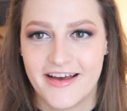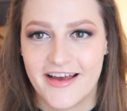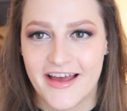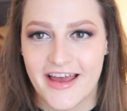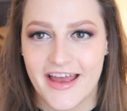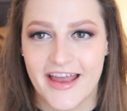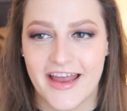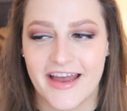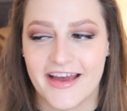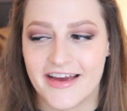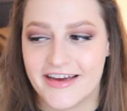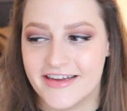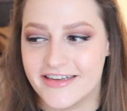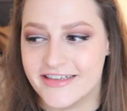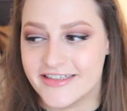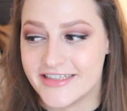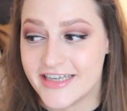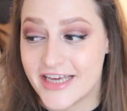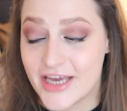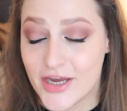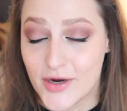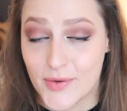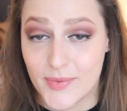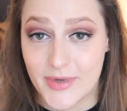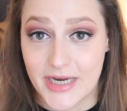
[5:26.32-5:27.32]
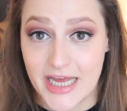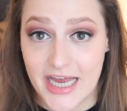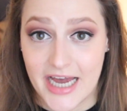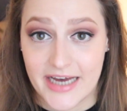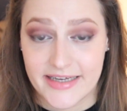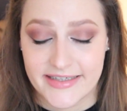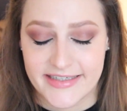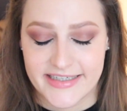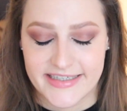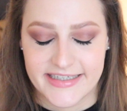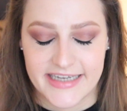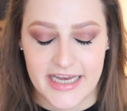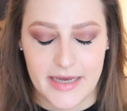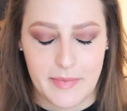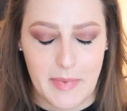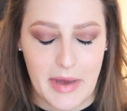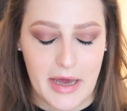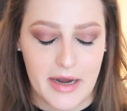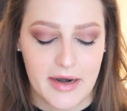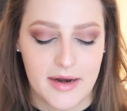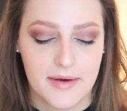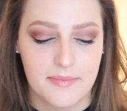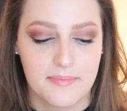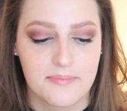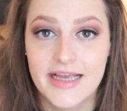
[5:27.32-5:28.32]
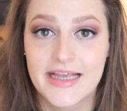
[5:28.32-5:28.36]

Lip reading: and hear what he has to say about it.